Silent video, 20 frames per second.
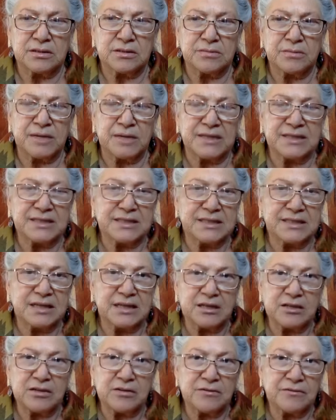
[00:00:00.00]

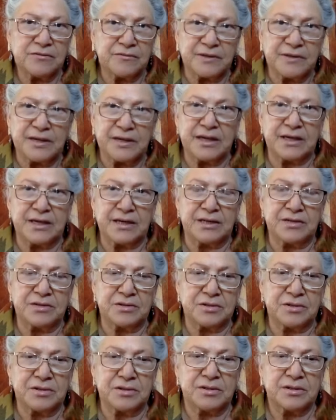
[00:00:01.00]
myself and
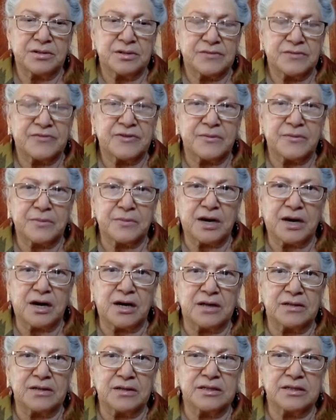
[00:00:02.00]
some
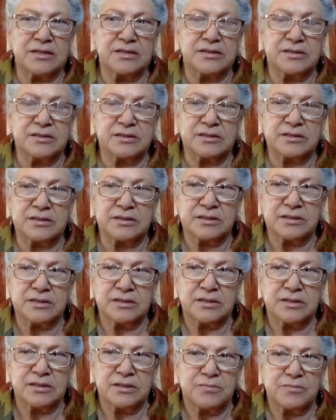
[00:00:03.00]
colleagues,
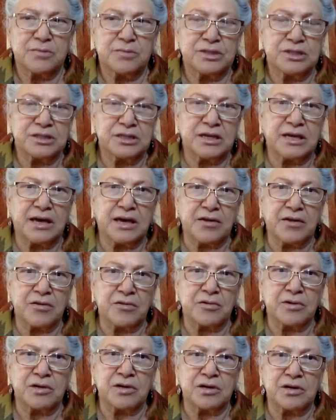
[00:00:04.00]
put together
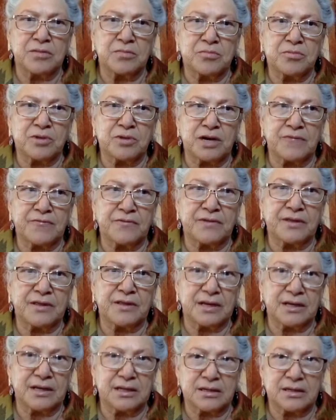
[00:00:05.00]
a nonprofit
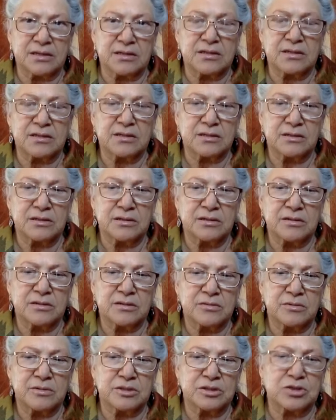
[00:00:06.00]
that
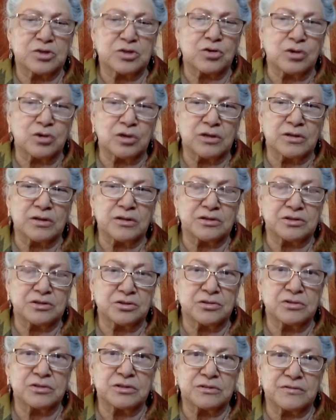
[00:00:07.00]
was called the
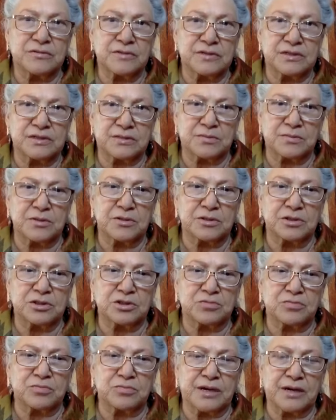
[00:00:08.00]
Church of the
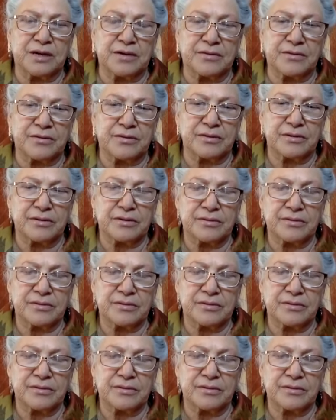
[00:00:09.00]
Spiritual Path.